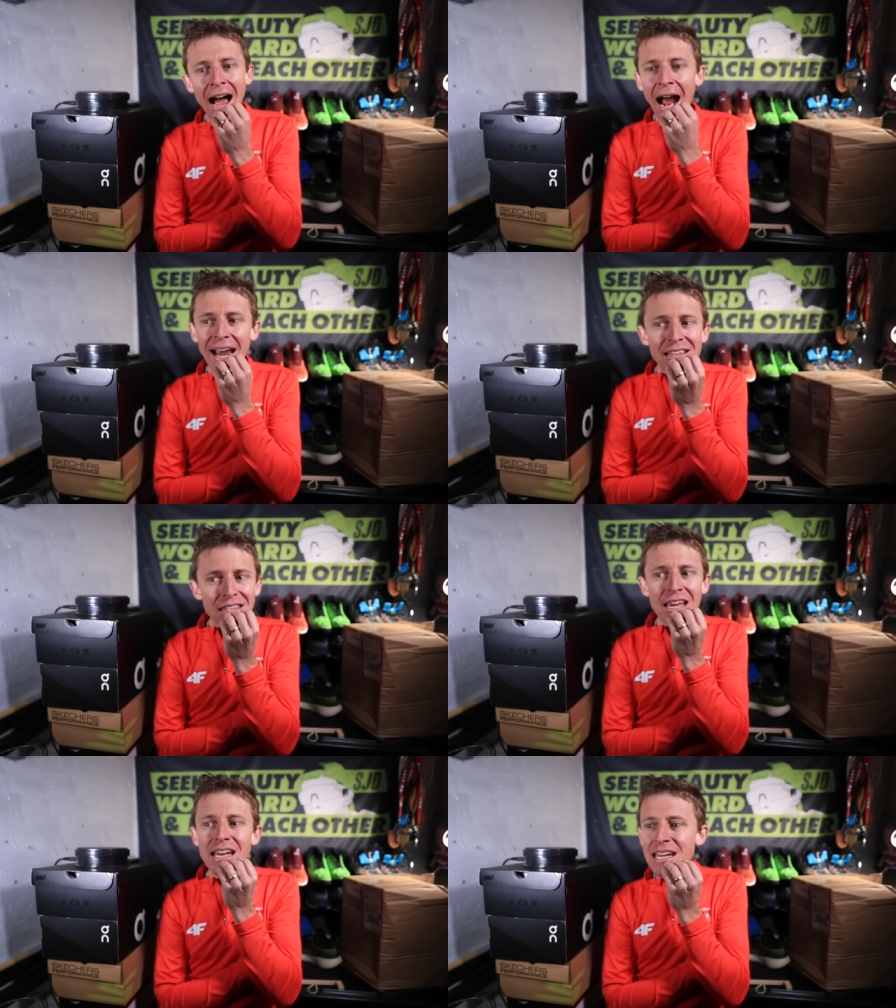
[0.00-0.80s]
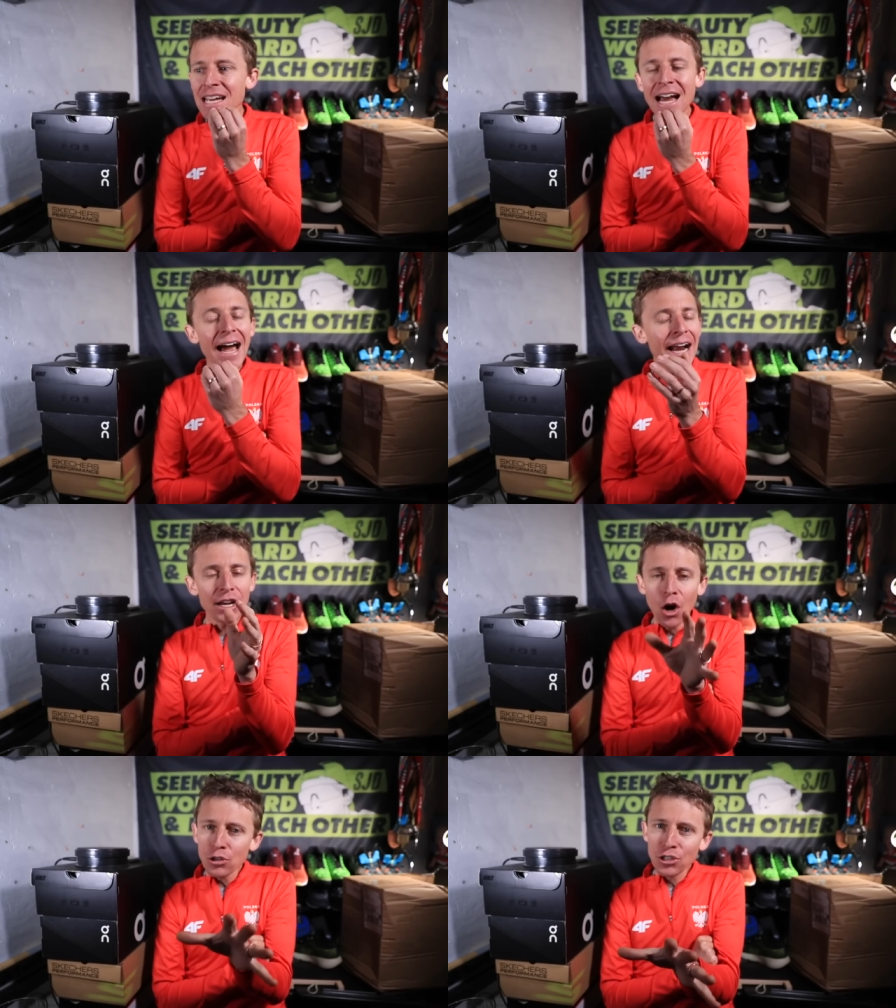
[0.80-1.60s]
I think, and I
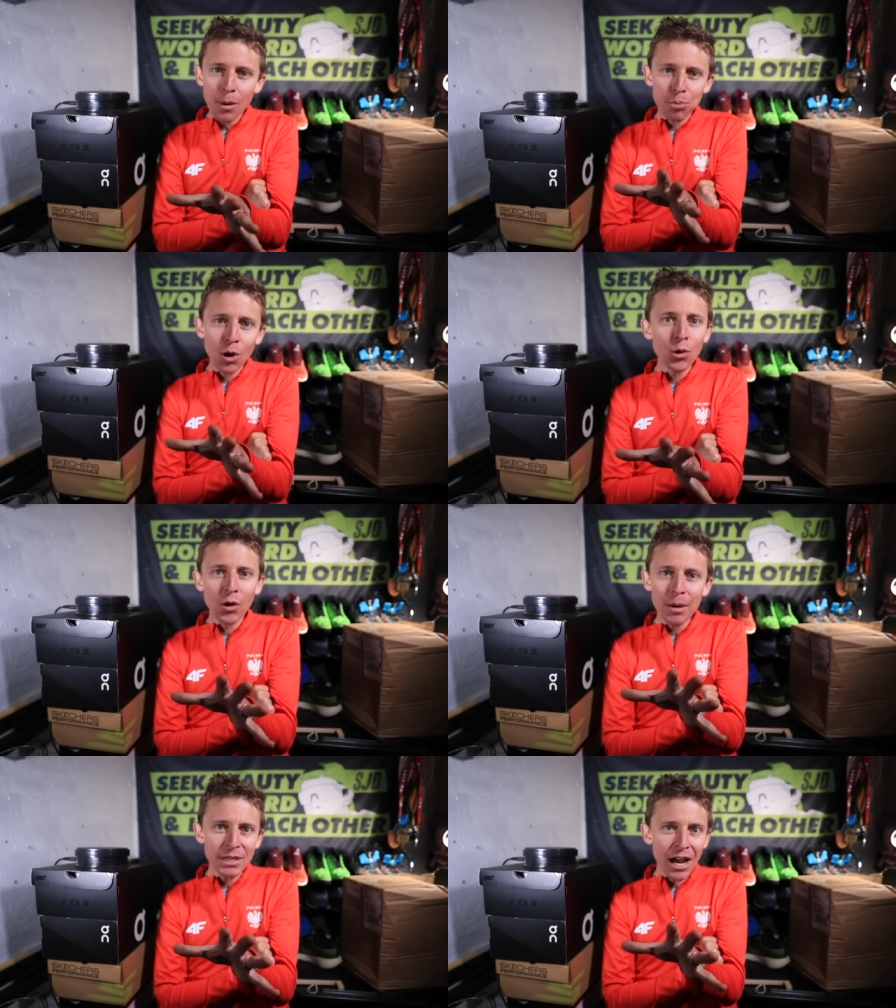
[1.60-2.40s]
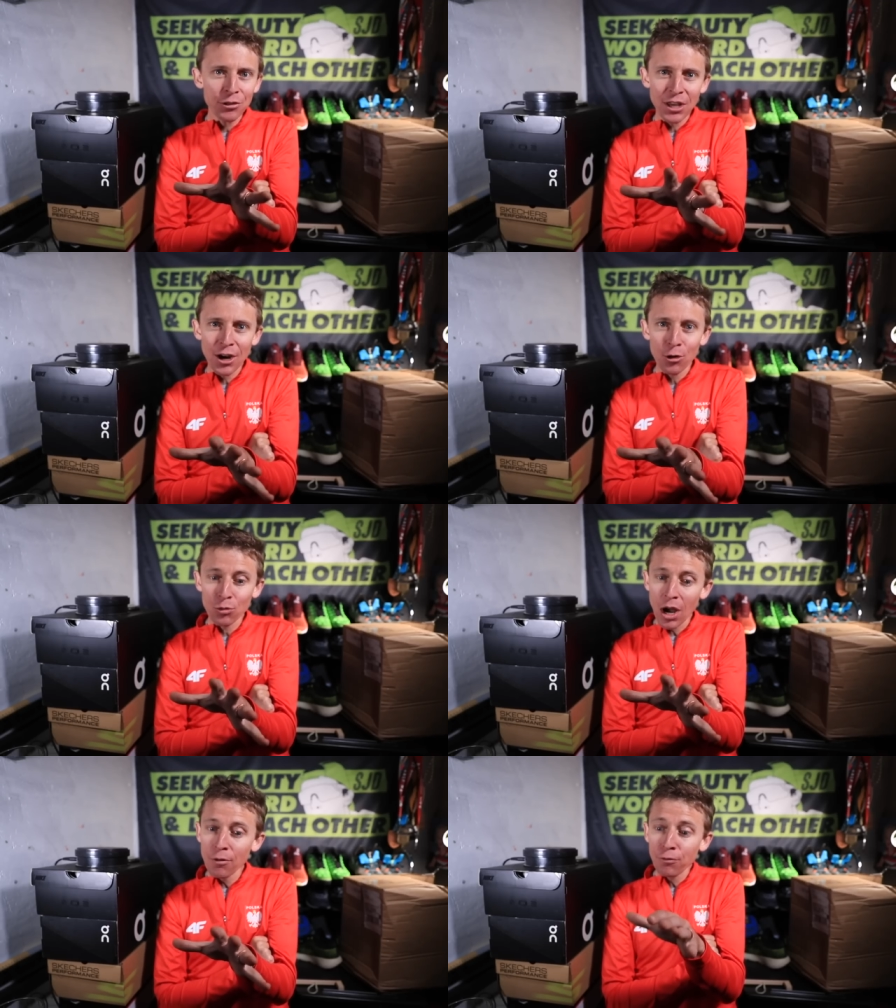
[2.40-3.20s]
know some programs out there
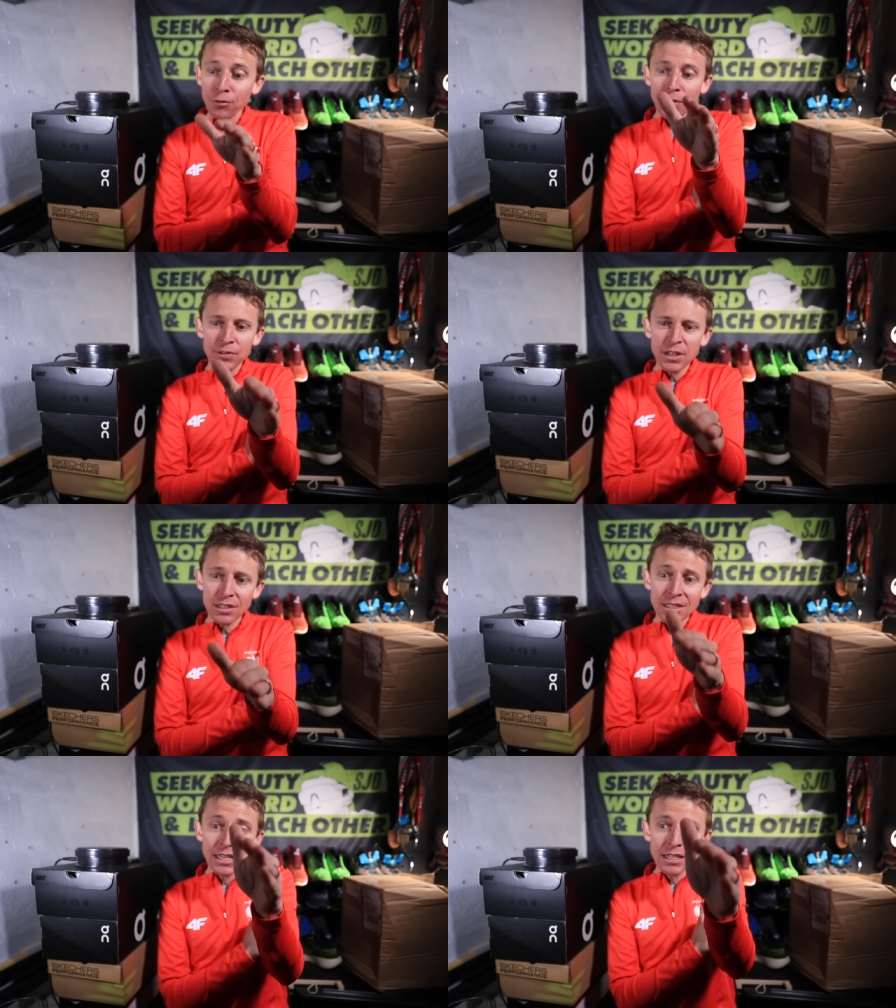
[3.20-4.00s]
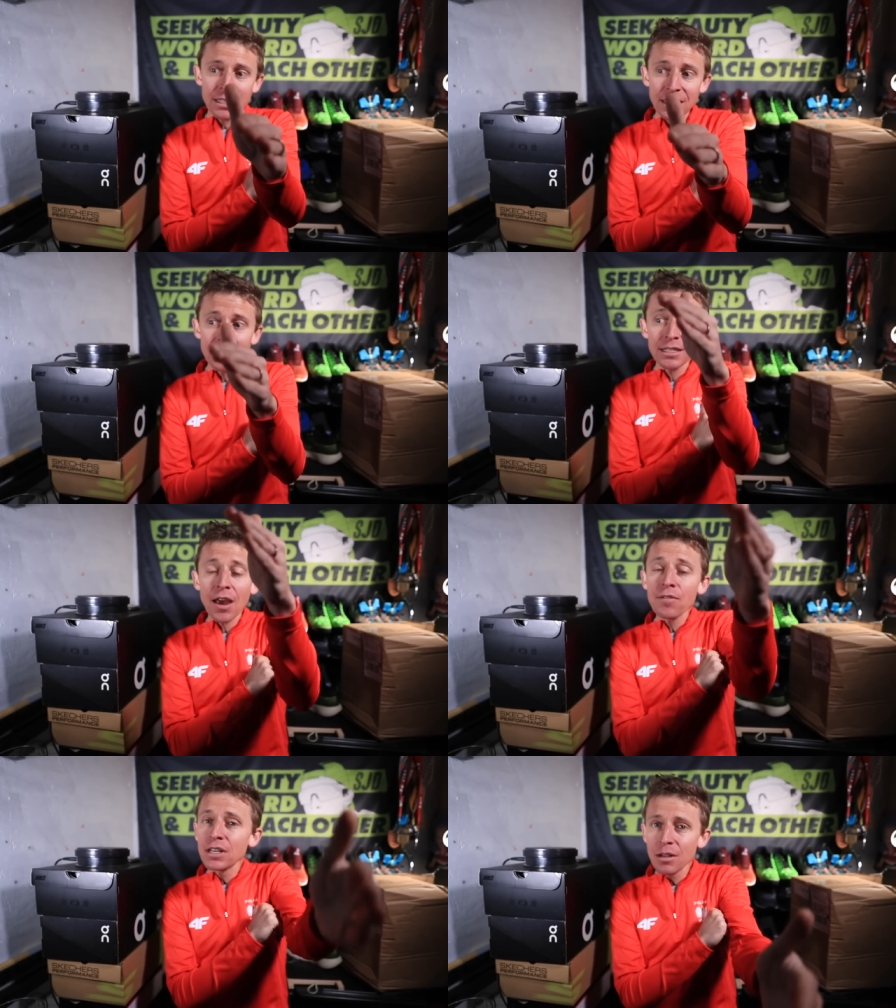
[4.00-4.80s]
run fifty, sixty,
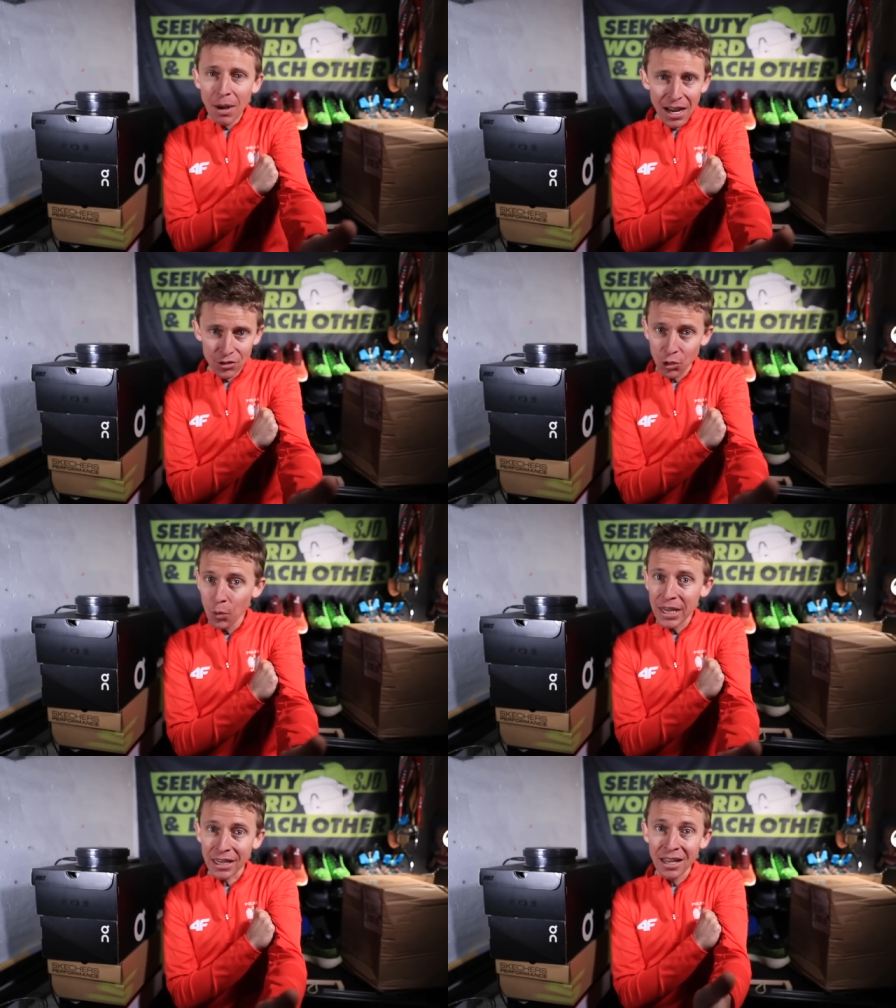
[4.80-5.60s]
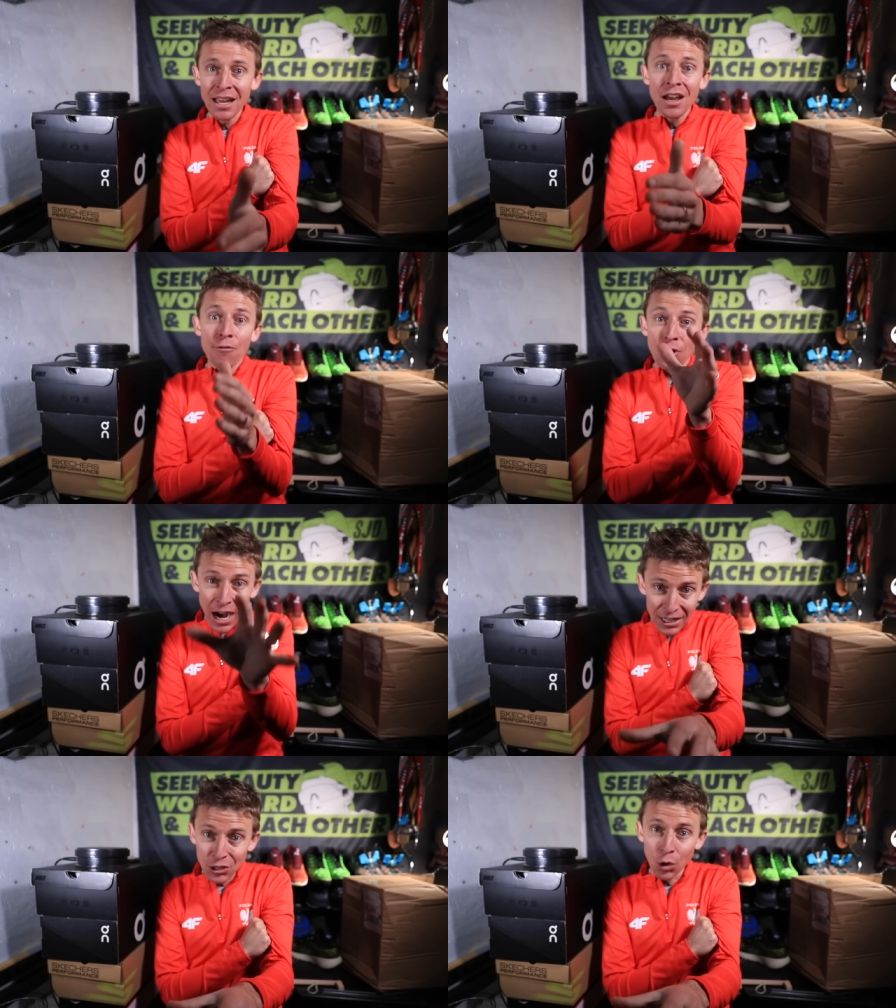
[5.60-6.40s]
seventy miles a week for
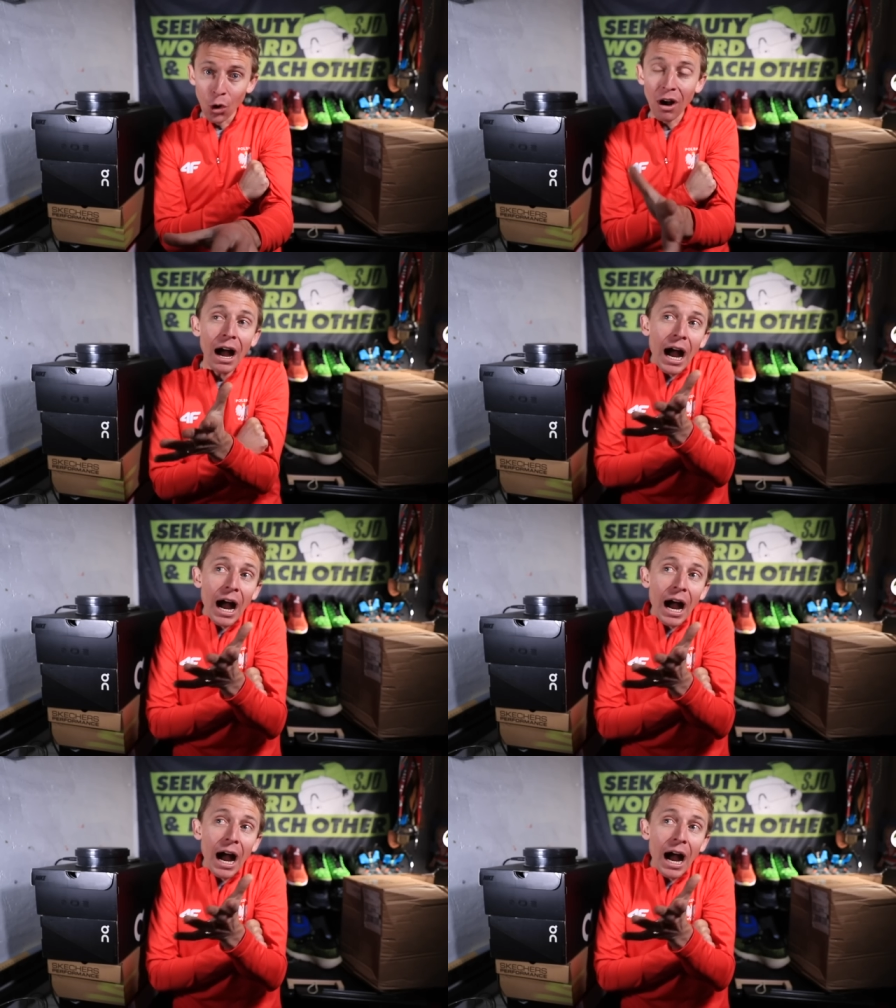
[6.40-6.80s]
high school.